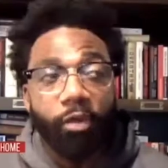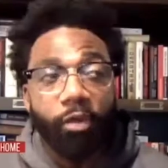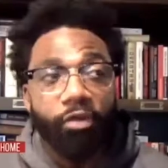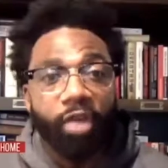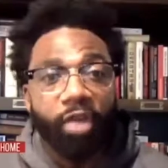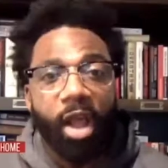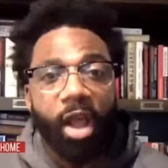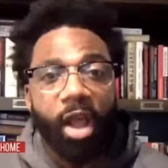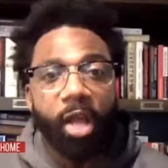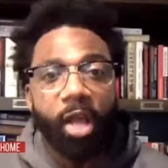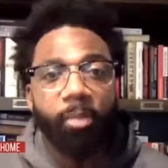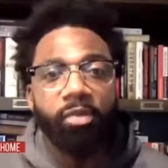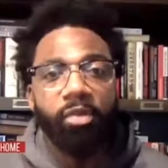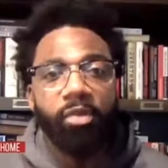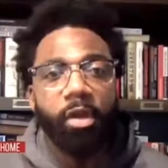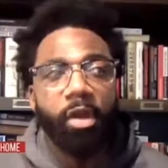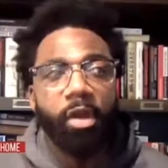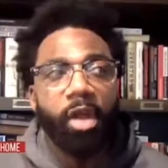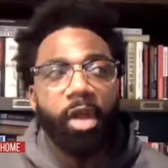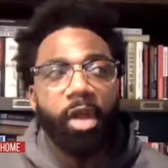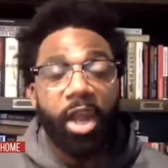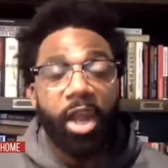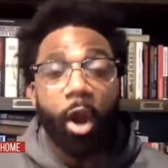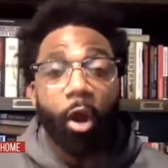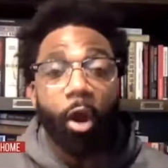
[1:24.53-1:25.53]
their jobs
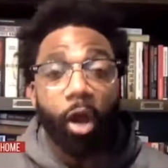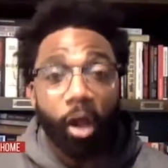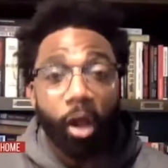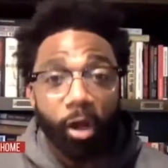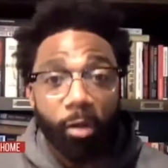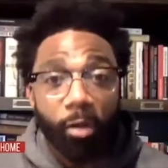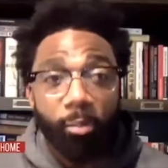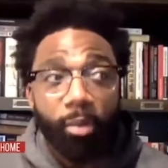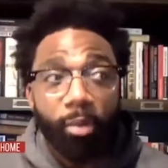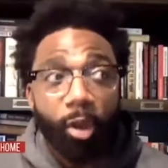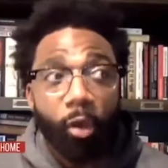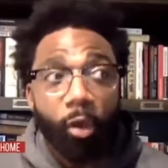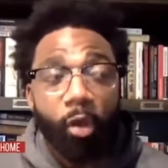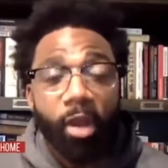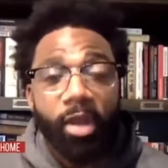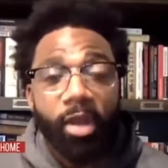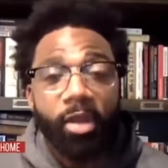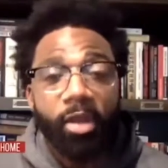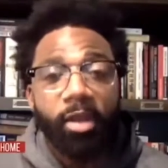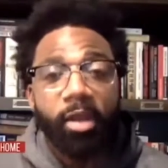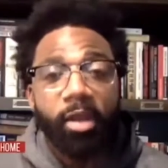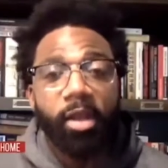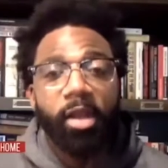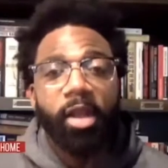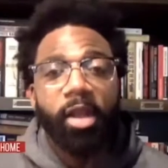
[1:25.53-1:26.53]
and are unemployed
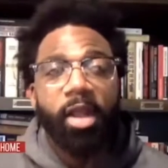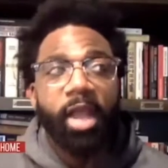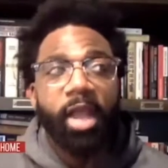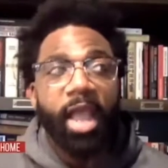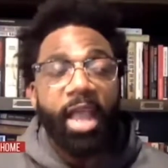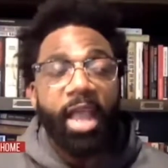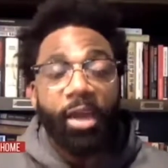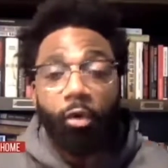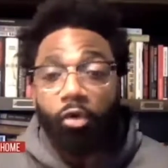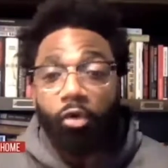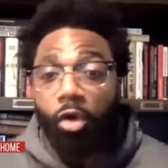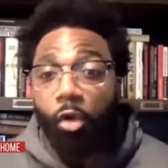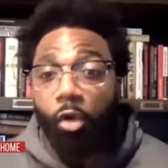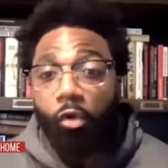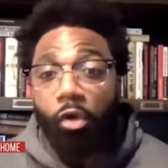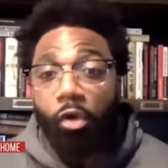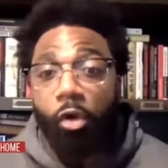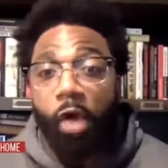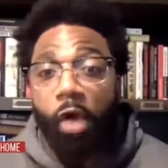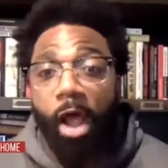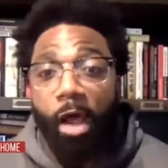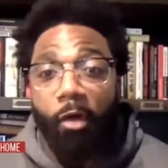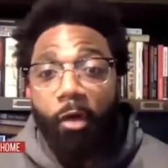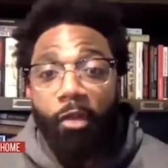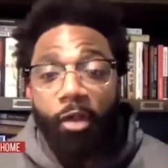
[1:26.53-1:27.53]
and who don't
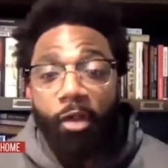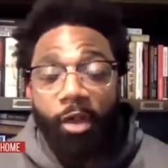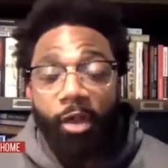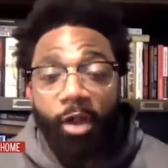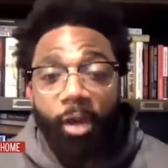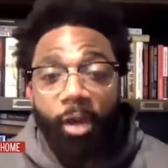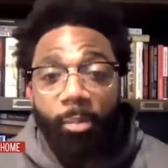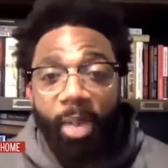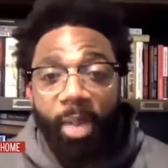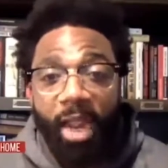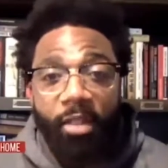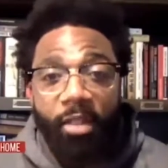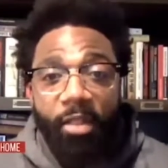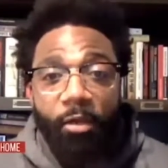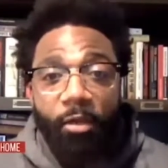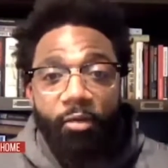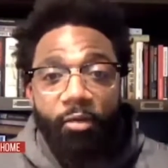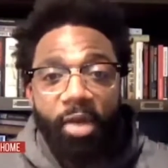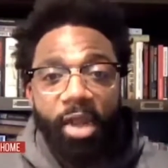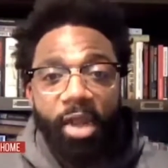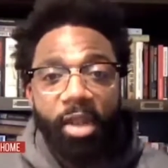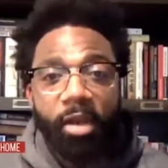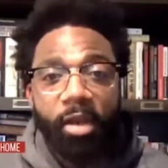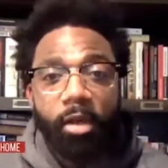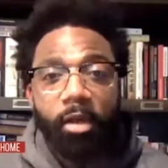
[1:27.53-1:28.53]
know how they're going to pay their
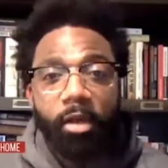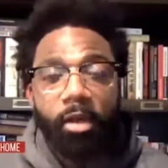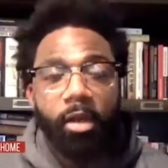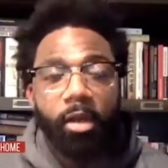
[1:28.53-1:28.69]
rent.